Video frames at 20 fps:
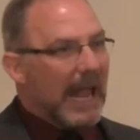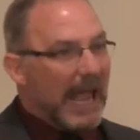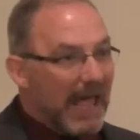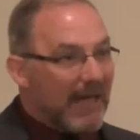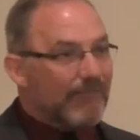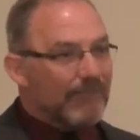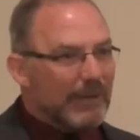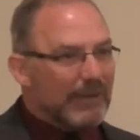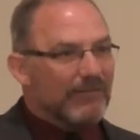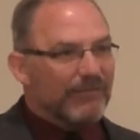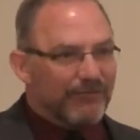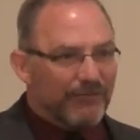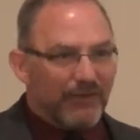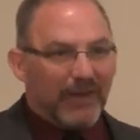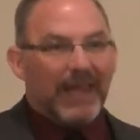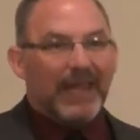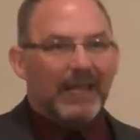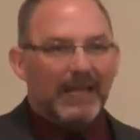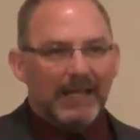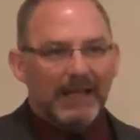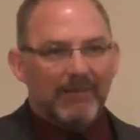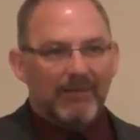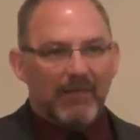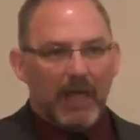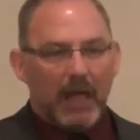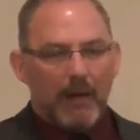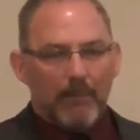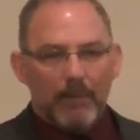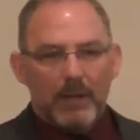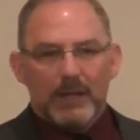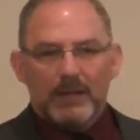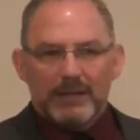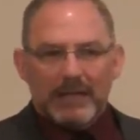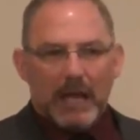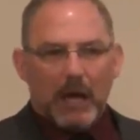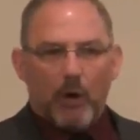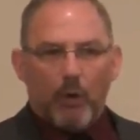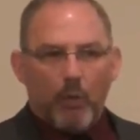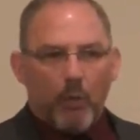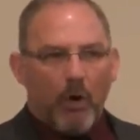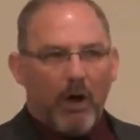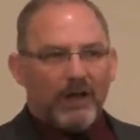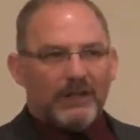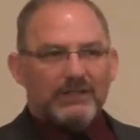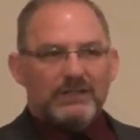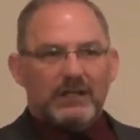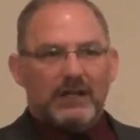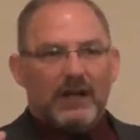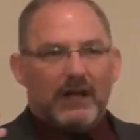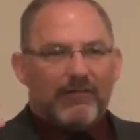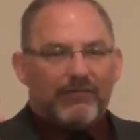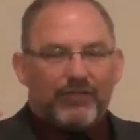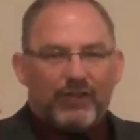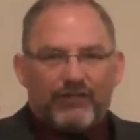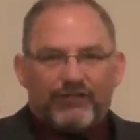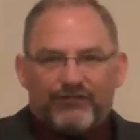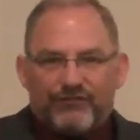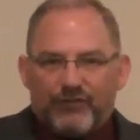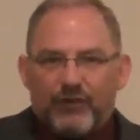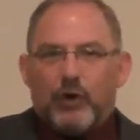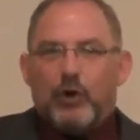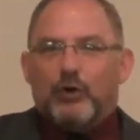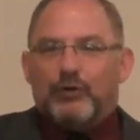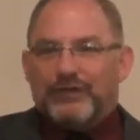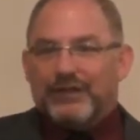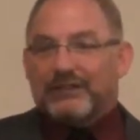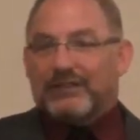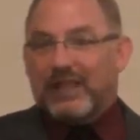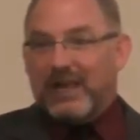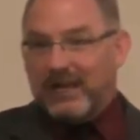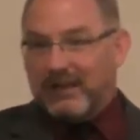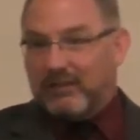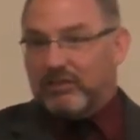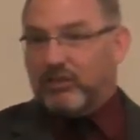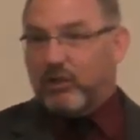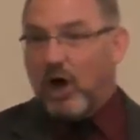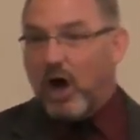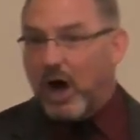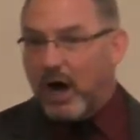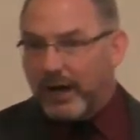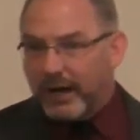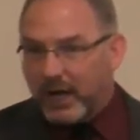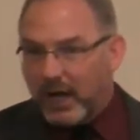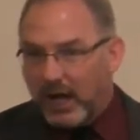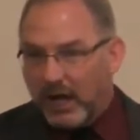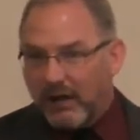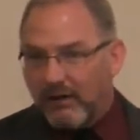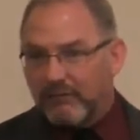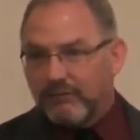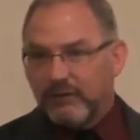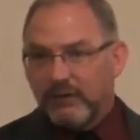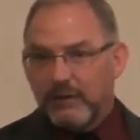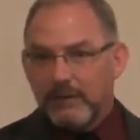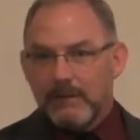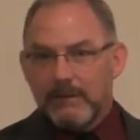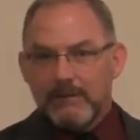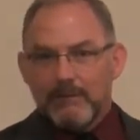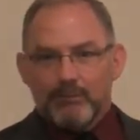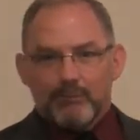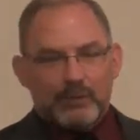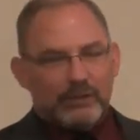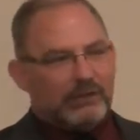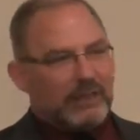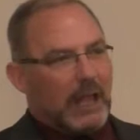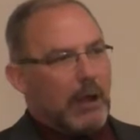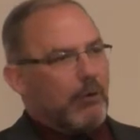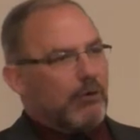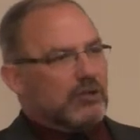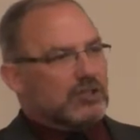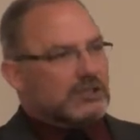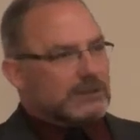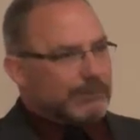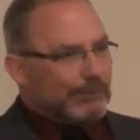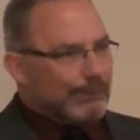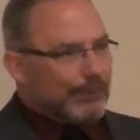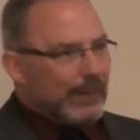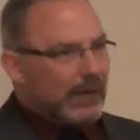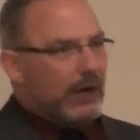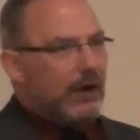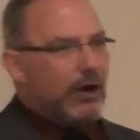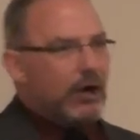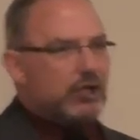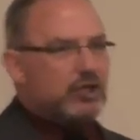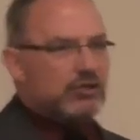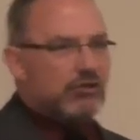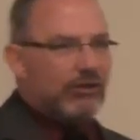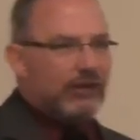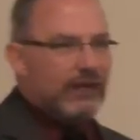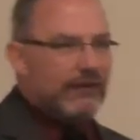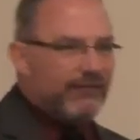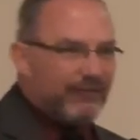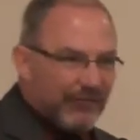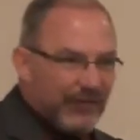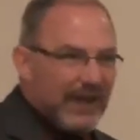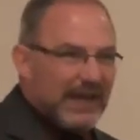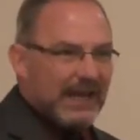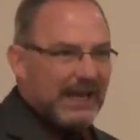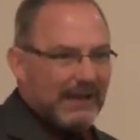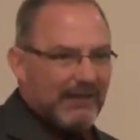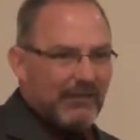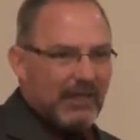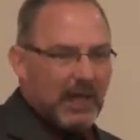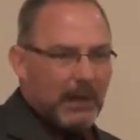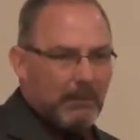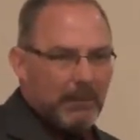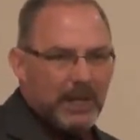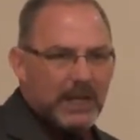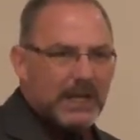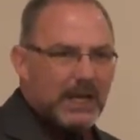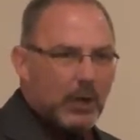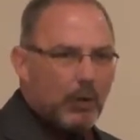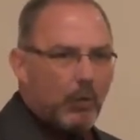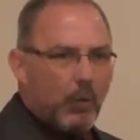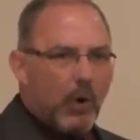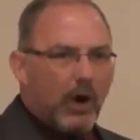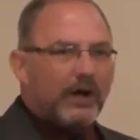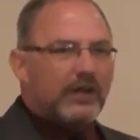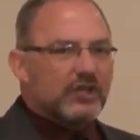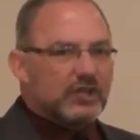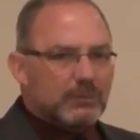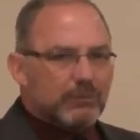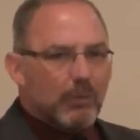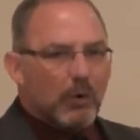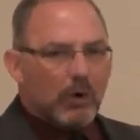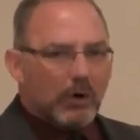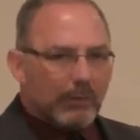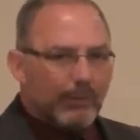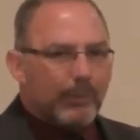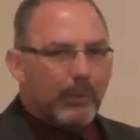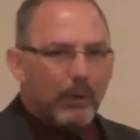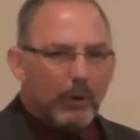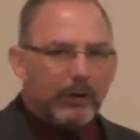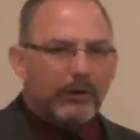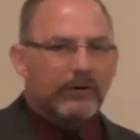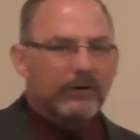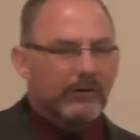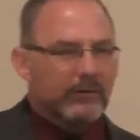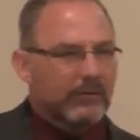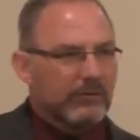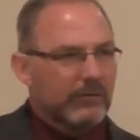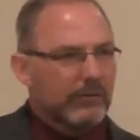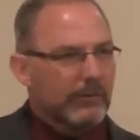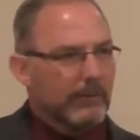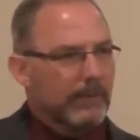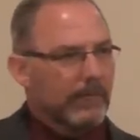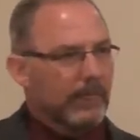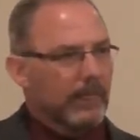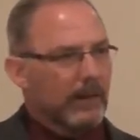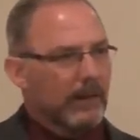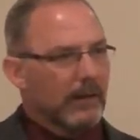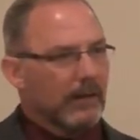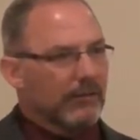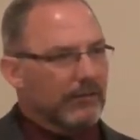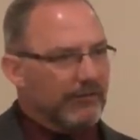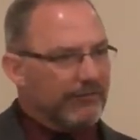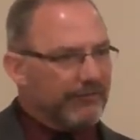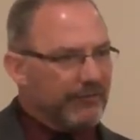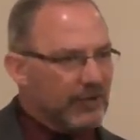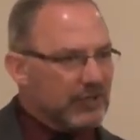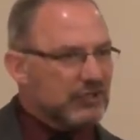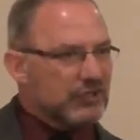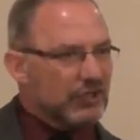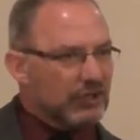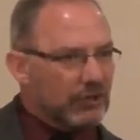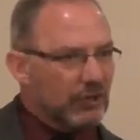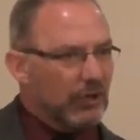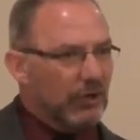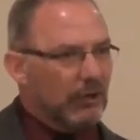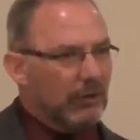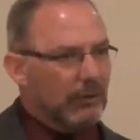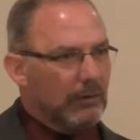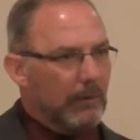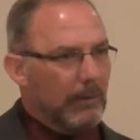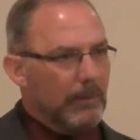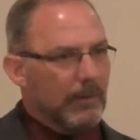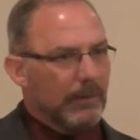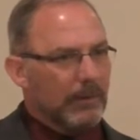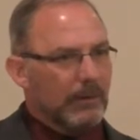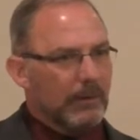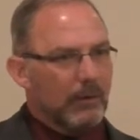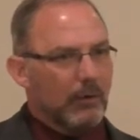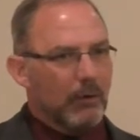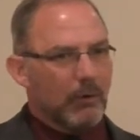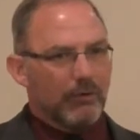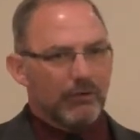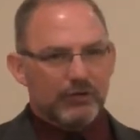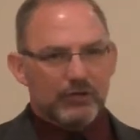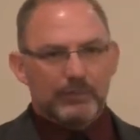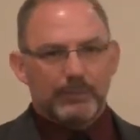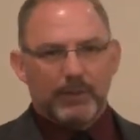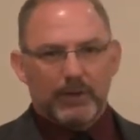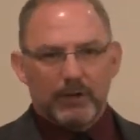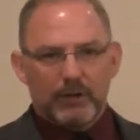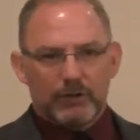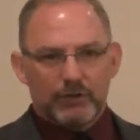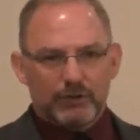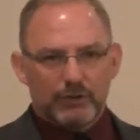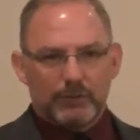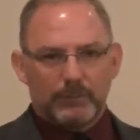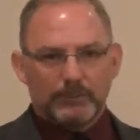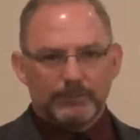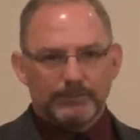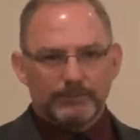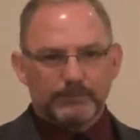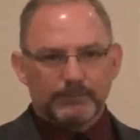have been feeding them. Now, it wasn't of the food that they had thought of but they were spiritually feeding them. And what is more important, the physical or the spiritual?